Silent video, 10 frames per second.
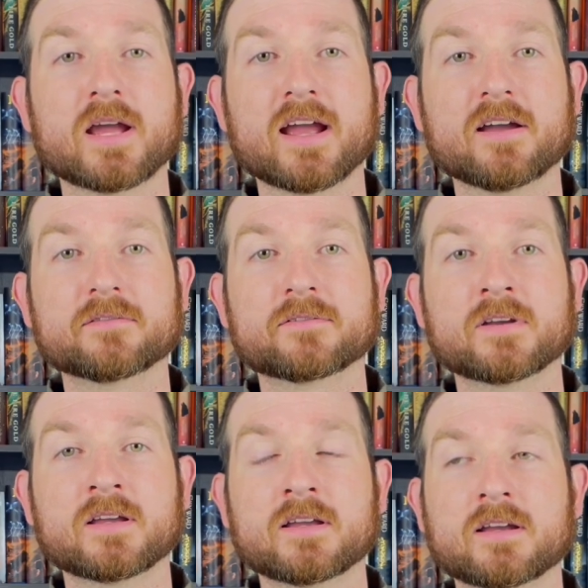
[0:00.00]
have
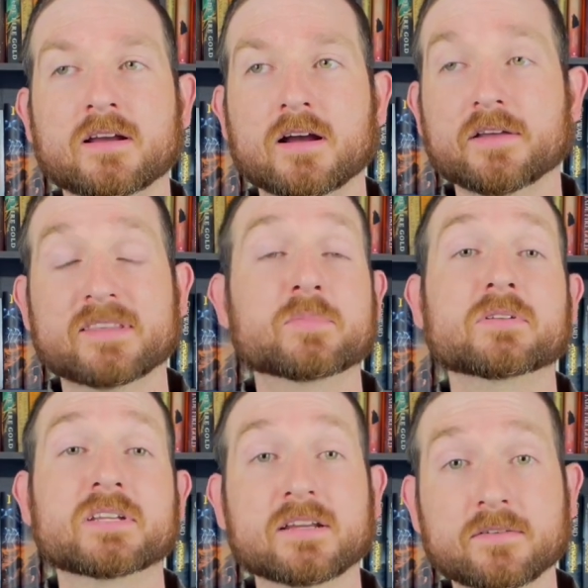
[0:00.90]
the
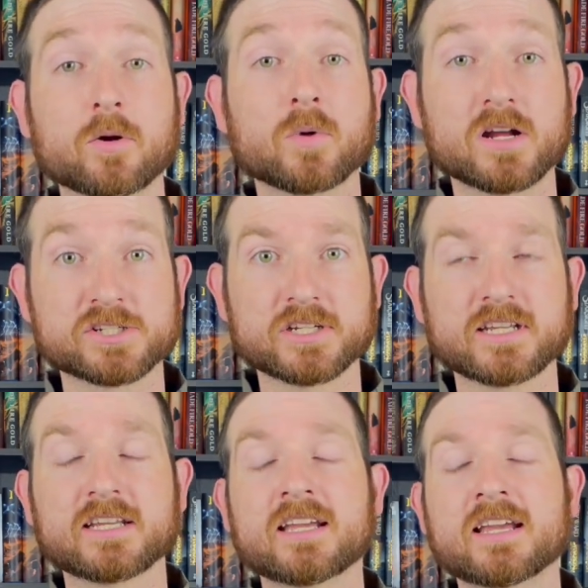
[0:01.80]
ability of orogeny,